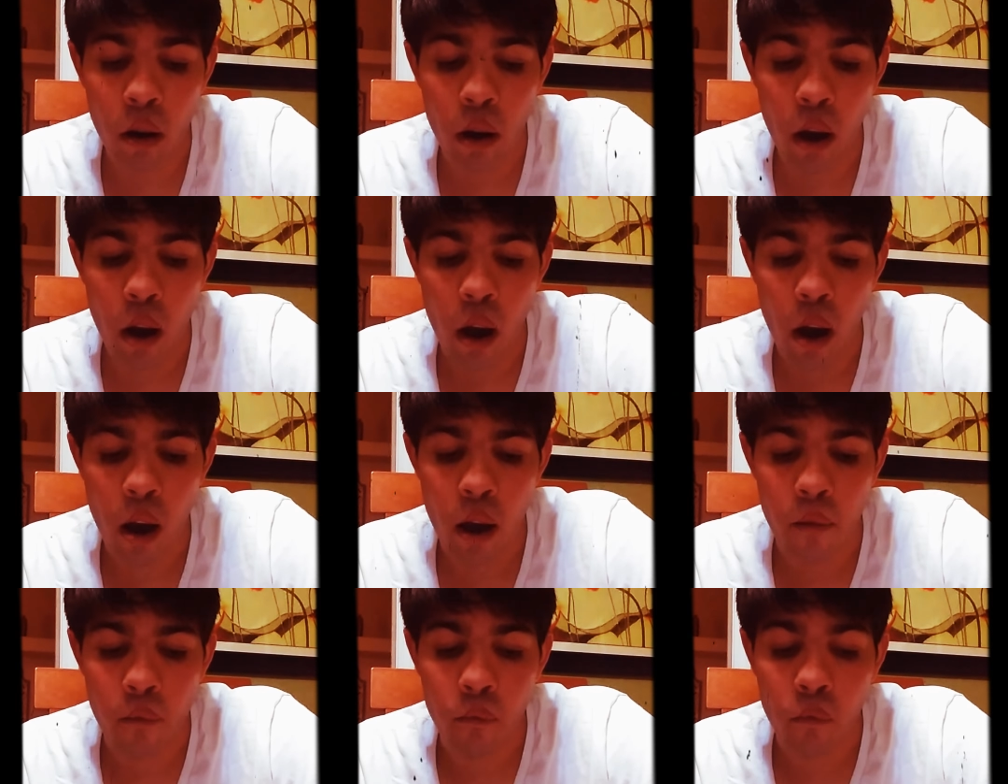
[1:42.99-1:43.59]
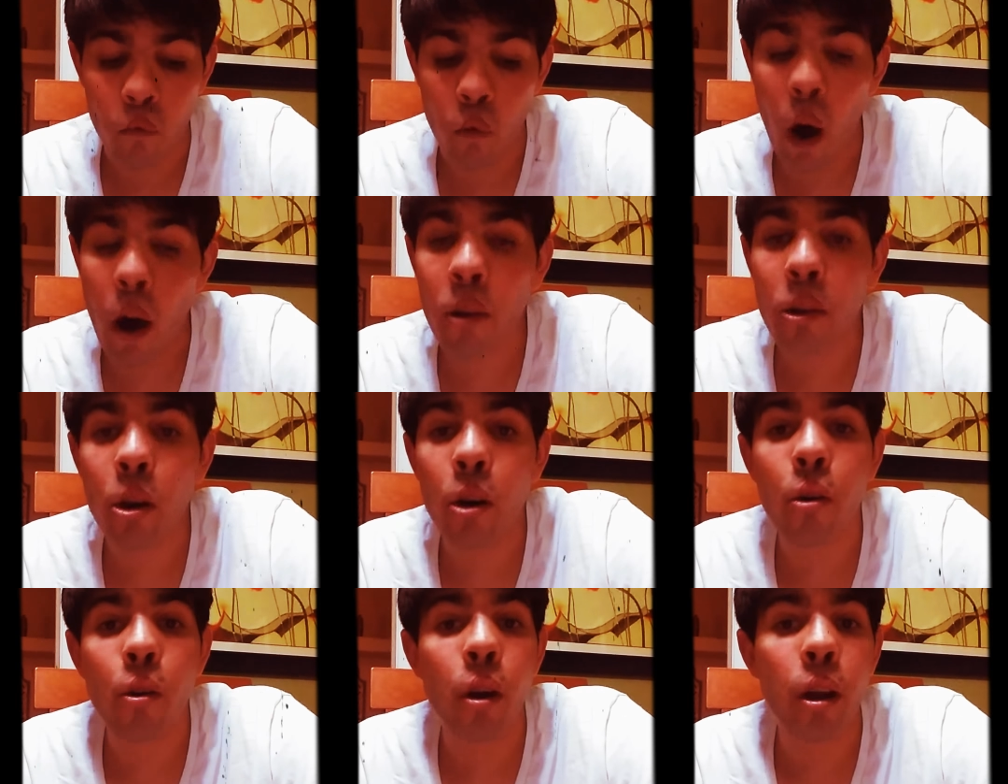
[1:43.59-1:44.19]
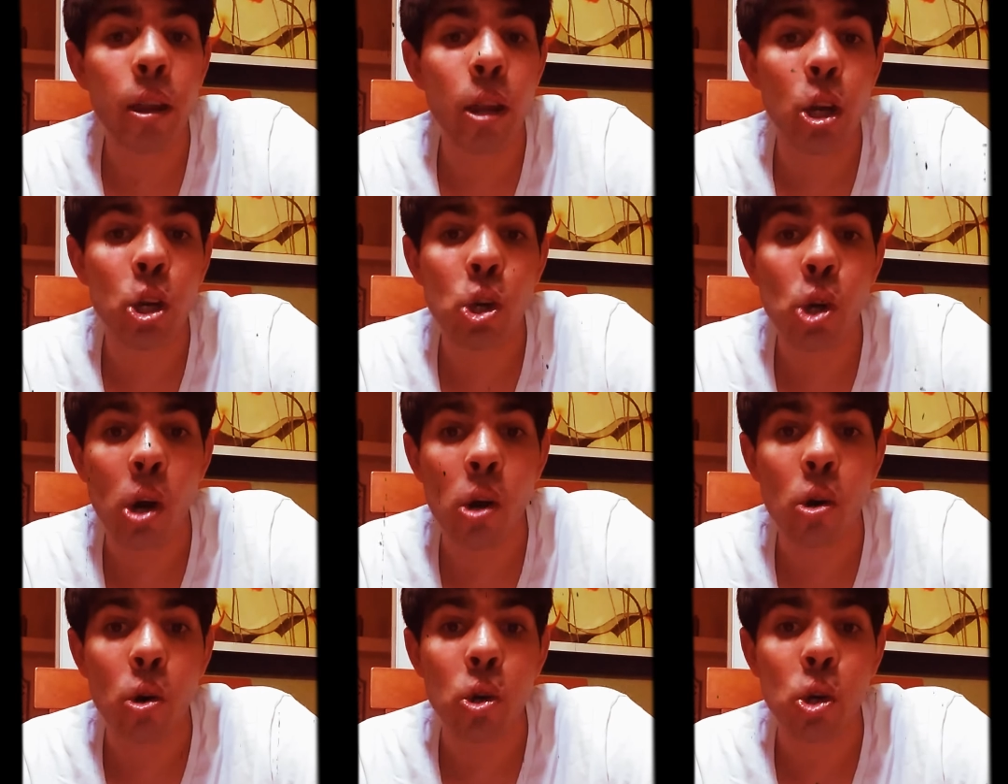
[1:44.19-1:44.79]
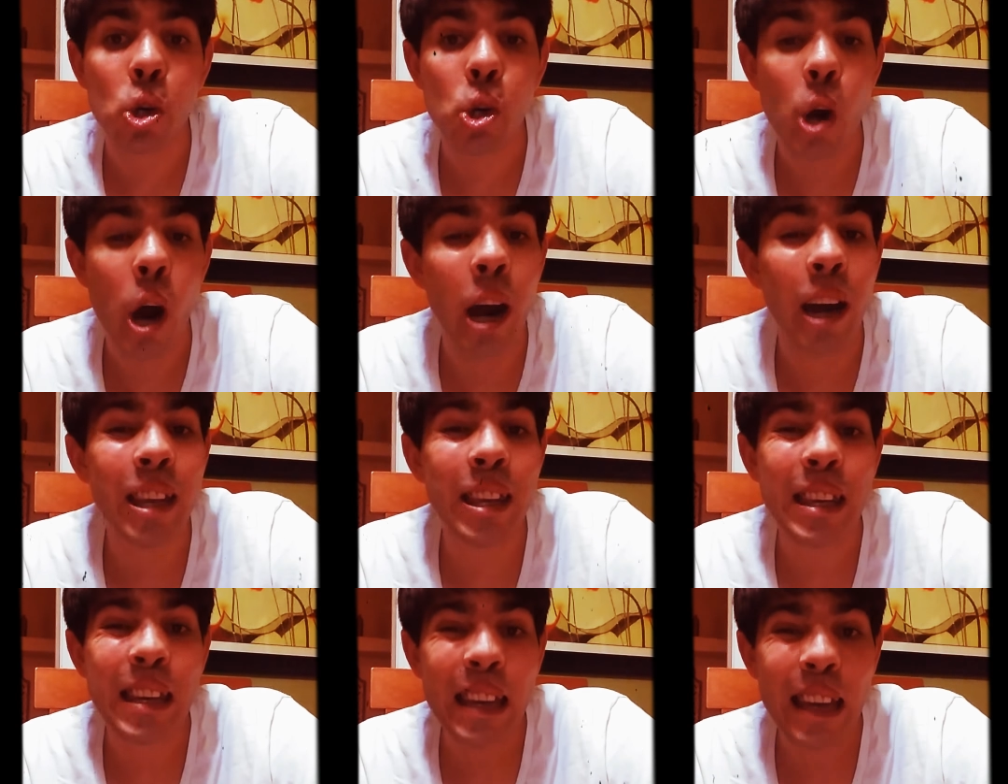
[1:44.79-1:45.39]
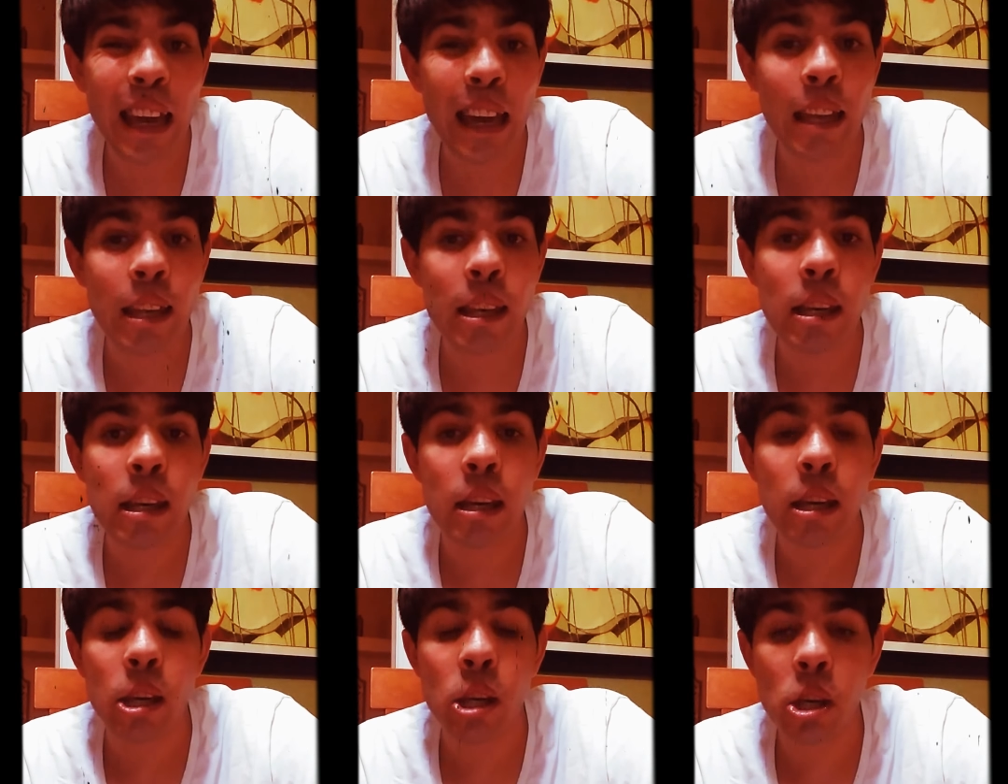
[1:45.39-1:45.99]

while they're in the jungle trying to get